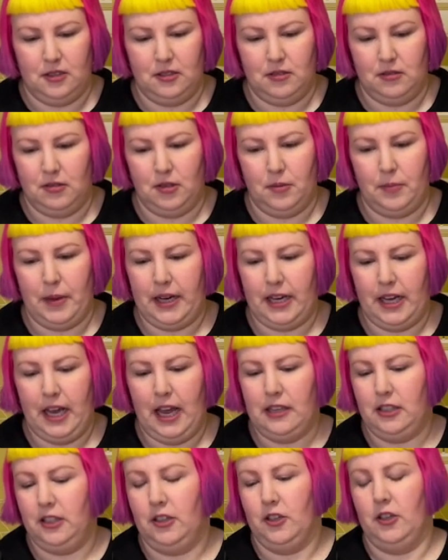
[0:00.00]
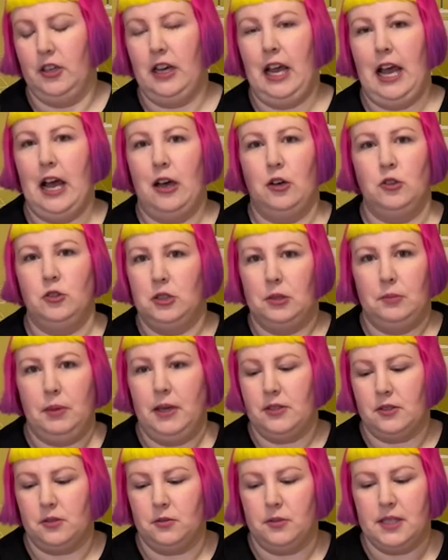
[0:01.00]
no matter, you know, how good a
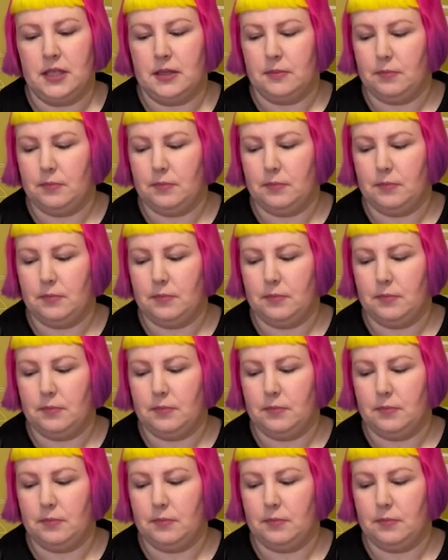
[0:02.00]
puzzle is.